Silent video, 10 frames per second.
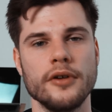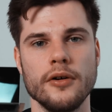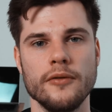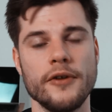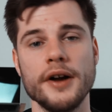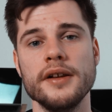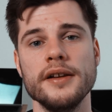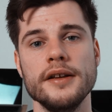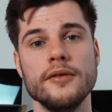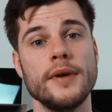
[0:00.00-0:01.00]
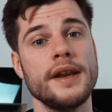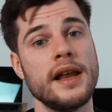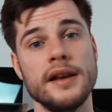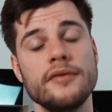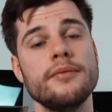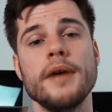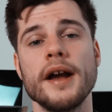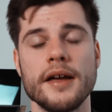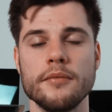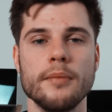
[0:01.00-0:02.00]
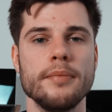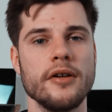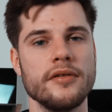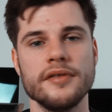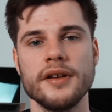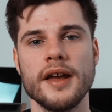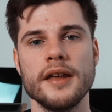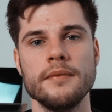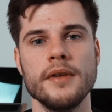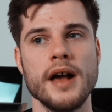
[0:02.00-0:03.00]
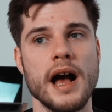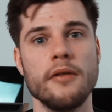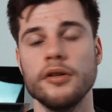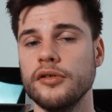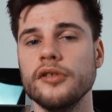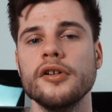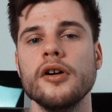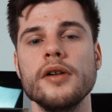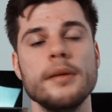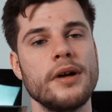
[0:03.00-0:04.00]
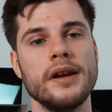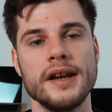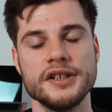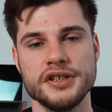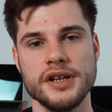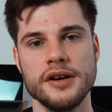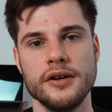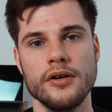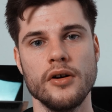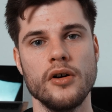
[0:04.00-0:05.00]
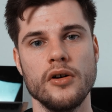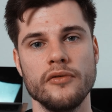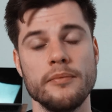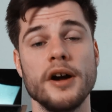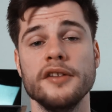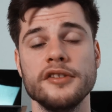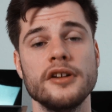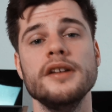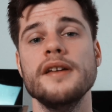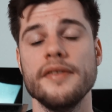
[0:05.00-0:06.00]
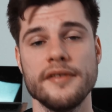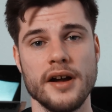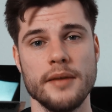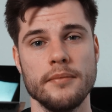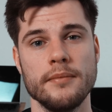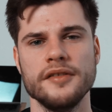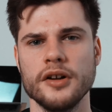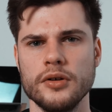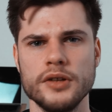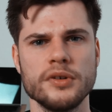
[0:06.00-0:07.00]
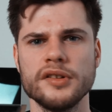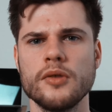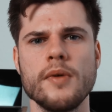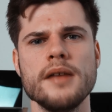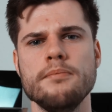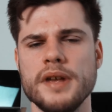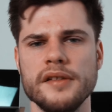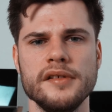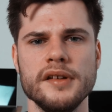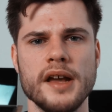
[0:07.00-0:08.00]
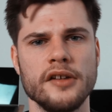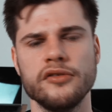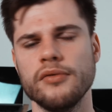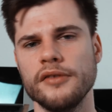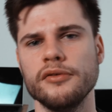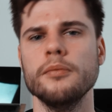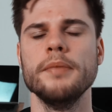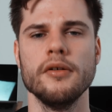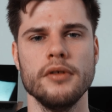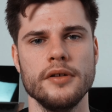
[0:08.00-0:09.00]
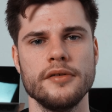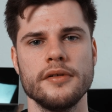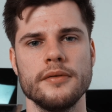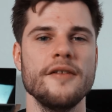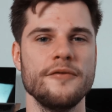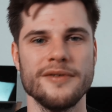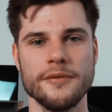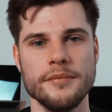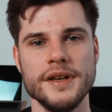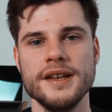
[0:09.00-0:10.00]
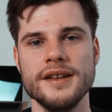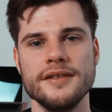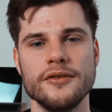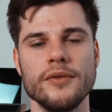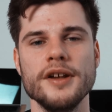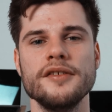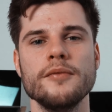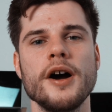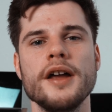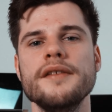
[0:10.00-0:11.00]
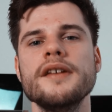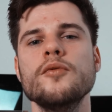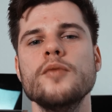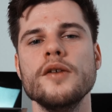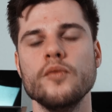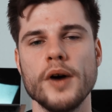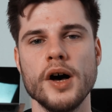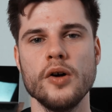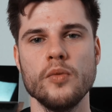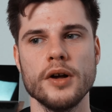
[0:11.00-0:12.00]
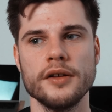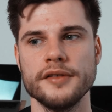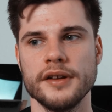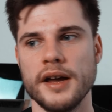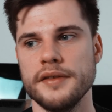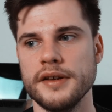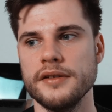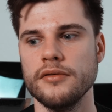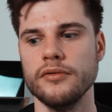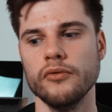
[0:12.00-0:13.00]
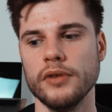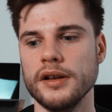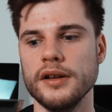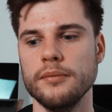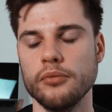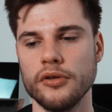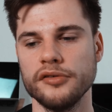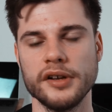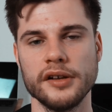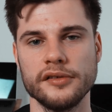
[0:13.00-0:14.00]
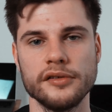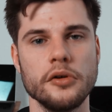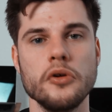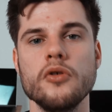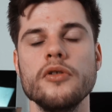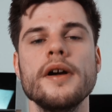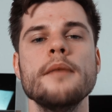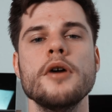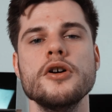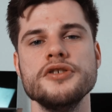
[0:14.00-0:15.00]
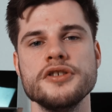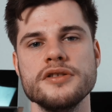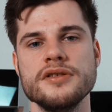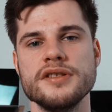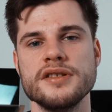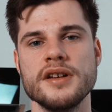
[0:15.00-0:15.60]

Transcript: So finally, when I lived back at my parents again, I was also in my last year of my study that time. So it was a quite busy and stressful period. And for me, the reason why it didn't went well was that I didn't really process all the emotions